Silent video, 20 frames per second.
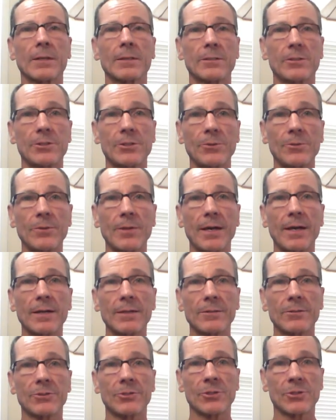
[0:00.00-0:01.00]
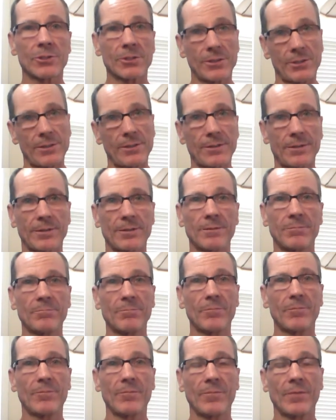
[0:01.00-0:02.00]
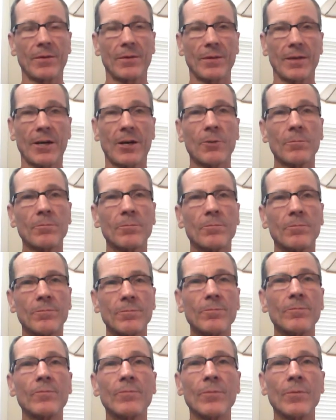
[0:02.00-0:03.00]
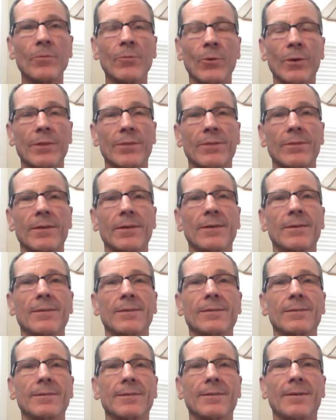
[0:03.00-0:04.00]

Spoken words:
to that, just to help with the